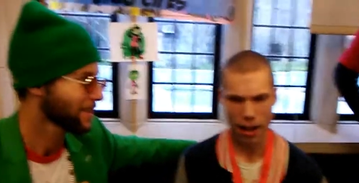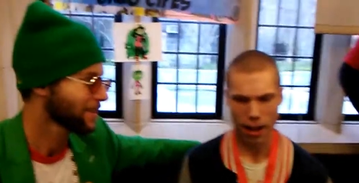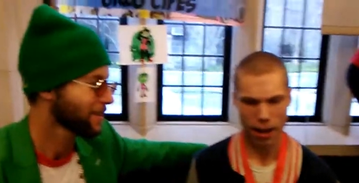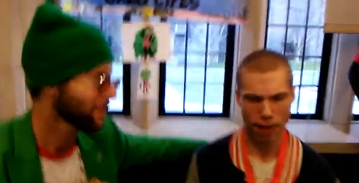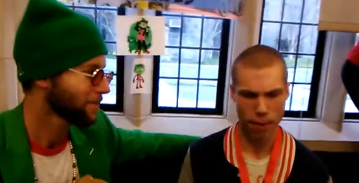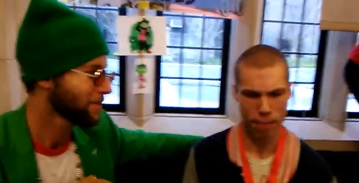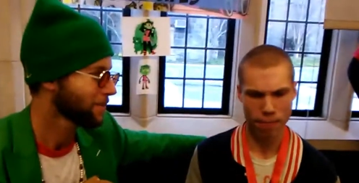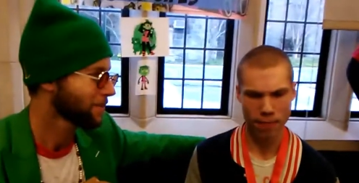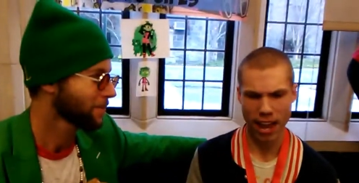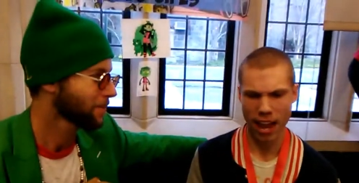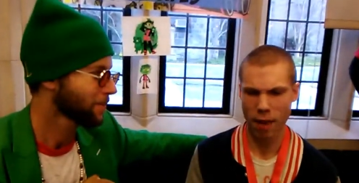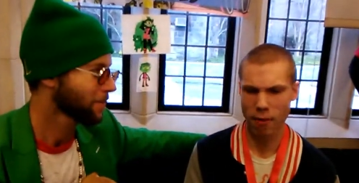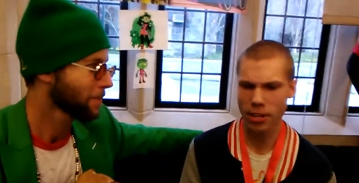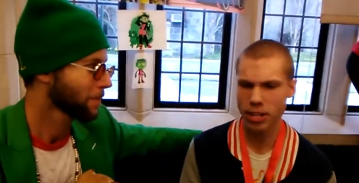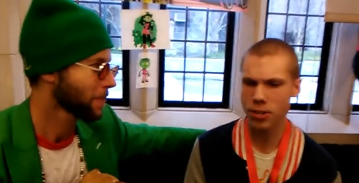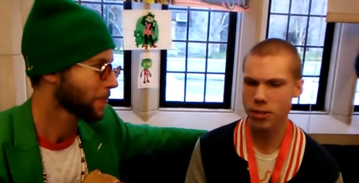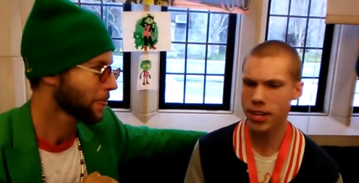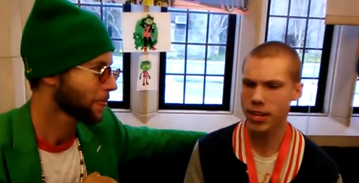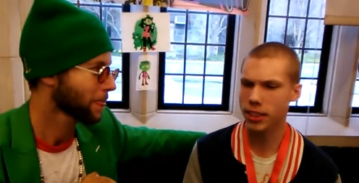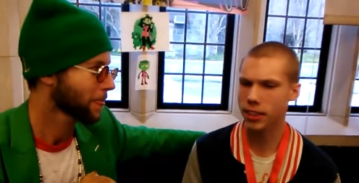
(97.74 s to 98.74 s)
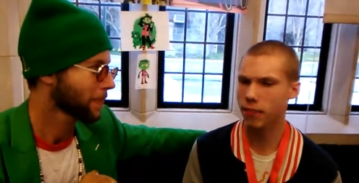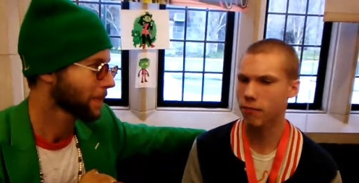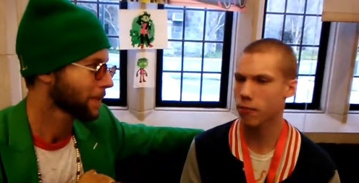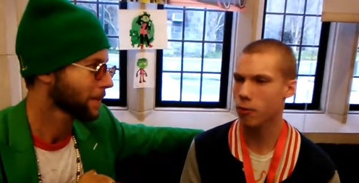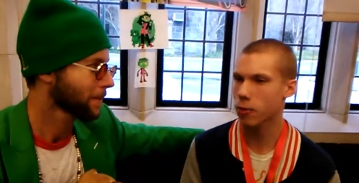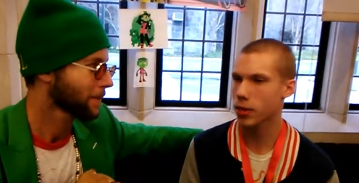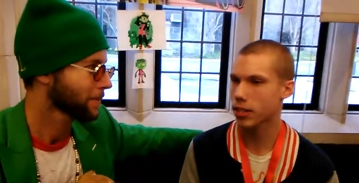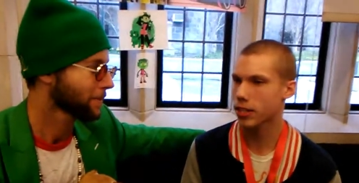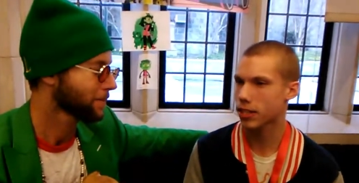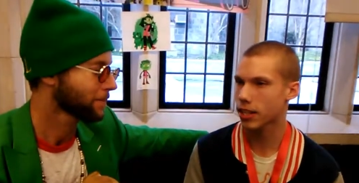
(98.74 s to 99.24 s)
Speaker 1: How did you get the
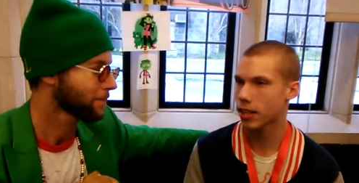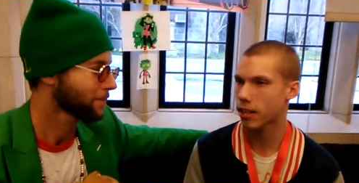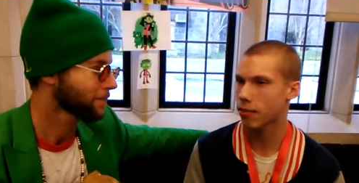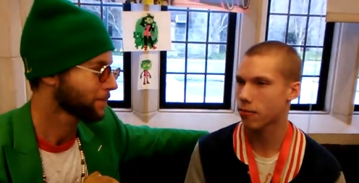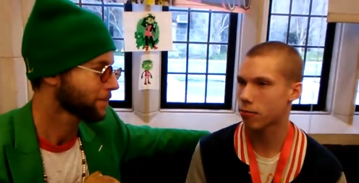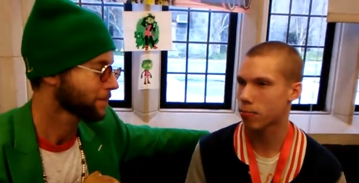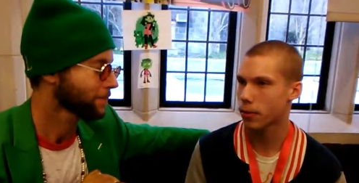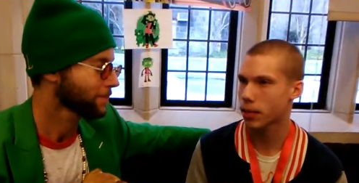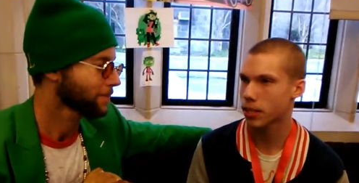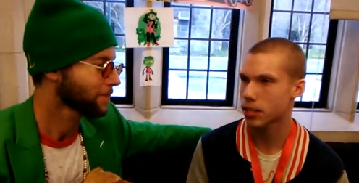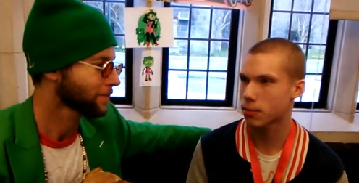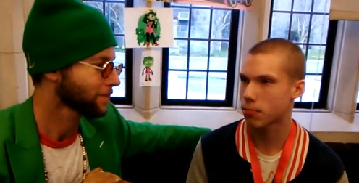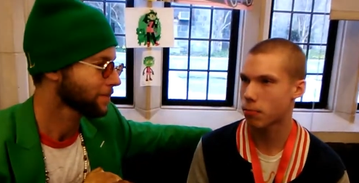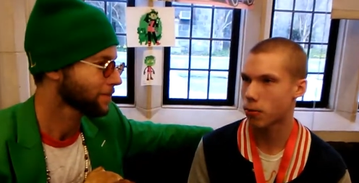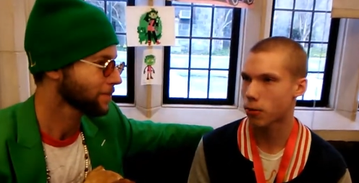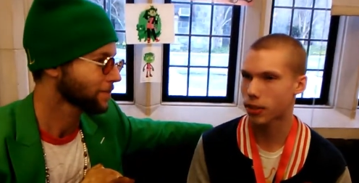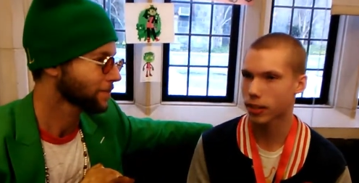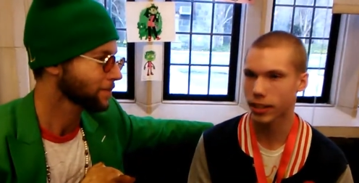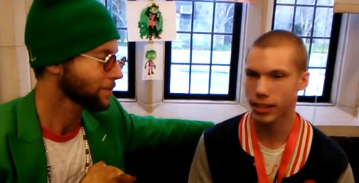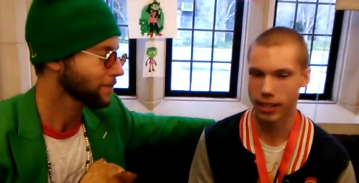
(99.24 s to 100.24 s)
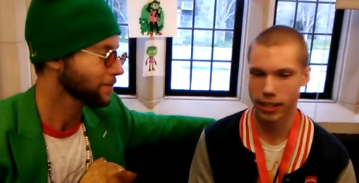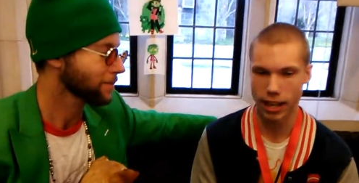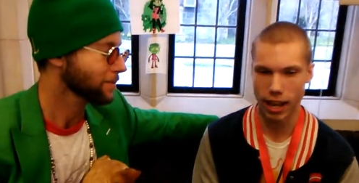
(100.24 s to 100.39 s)
voice of Beast Boy? Like,